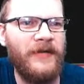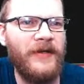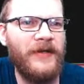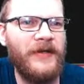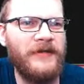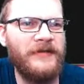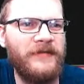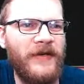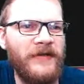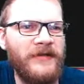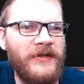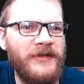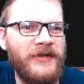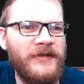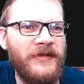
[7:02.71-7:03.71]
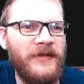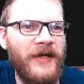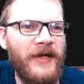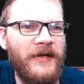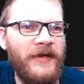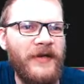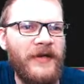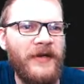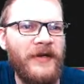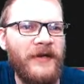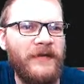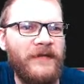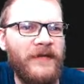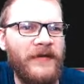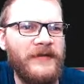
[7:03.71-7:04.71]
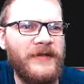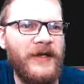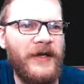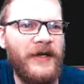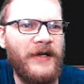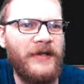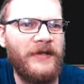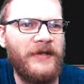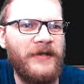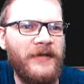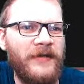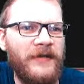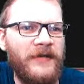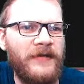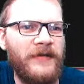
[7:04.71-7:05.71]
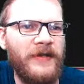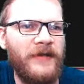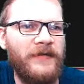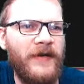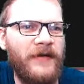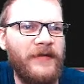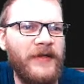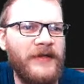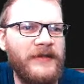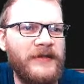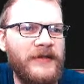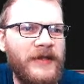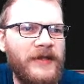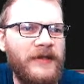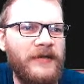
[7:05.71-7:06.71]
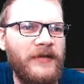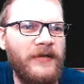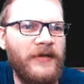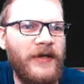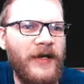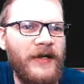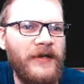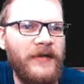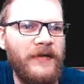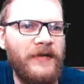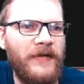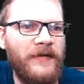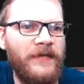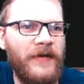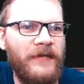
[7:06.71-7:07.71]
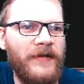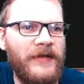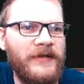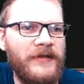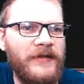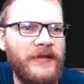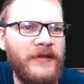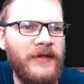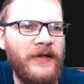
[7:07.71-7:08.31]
20,000 5 star shots, don't care. 5 star, tier 5 class. That Okay, tier 5 class.